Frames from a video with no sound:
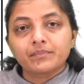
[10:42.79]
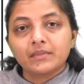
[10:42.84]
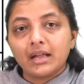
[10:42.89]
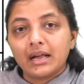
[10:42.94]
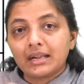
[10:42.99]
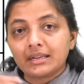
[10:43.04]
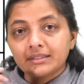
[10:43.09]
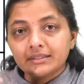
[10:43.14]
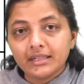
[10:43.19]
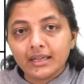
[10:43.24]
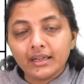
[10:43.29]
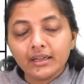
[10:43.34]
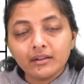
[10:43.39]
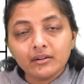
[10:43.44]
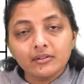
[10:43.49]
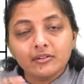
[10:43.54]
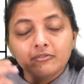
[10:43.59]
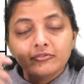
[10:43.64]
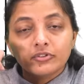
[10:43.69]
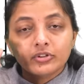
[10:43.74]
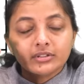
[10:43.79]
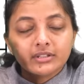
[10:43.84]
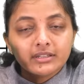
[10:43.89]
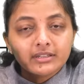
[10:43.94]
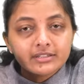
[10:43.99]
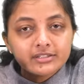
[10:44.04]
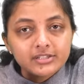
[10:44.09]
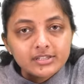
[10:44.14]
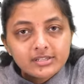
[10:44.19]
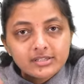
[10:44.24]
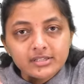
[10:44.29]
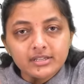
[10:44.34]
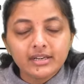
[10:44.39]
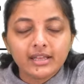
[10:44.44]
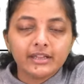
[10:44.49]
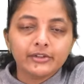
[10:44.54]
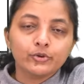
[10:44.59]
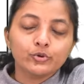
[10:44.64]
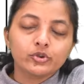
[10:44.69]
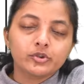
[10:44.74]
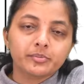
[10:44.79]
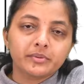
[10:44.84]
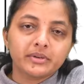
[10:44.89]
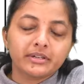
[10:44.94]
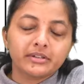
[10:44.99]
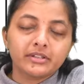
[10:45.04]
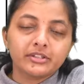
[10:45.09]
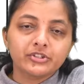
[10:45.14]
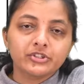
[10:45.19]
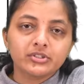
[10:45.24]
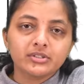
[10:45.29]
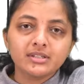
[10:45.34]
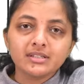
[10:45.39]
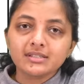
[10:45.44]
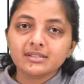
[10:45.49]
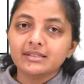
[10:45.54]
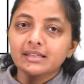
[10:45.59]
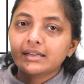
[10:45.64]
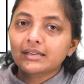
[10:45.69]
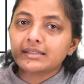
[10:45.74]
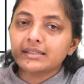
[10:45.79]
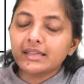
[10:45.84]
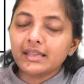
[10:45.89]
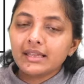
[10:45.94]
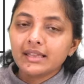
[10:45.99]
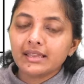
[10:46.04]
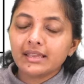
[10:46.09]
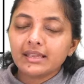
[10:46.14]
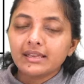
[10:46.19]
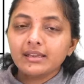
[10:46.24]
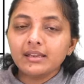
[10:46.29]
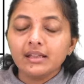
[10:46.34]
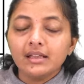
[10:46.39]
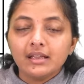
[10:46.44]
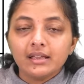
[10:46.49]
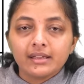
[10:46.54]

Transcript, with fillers: are there for the registered Ayush practitioners that they can